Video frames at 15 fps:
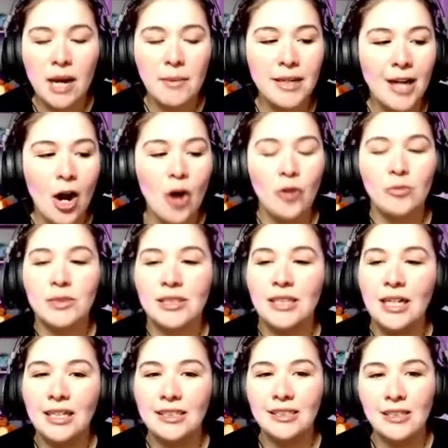didn't proceed to
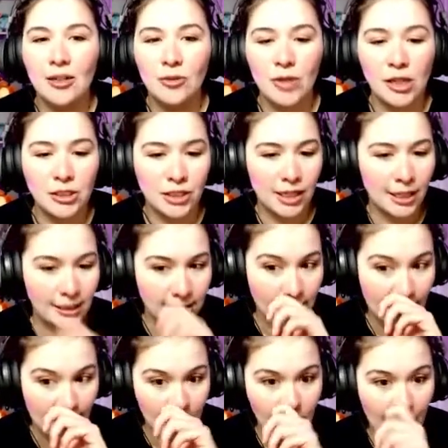lead me out of his house the
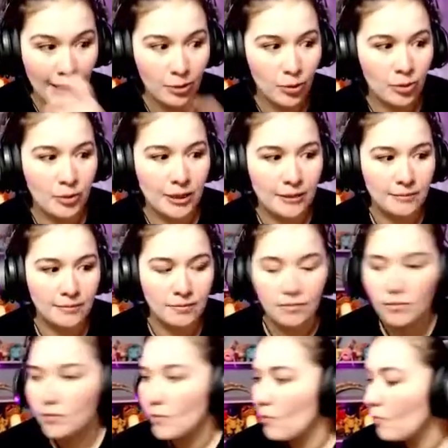first time I played this,
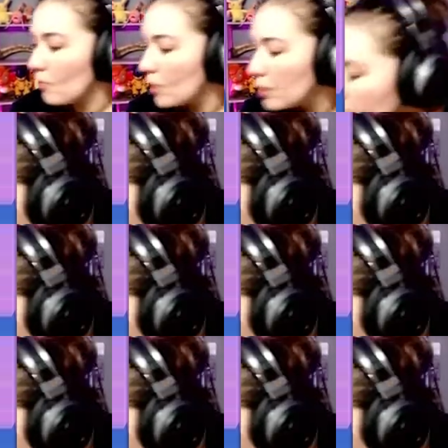and I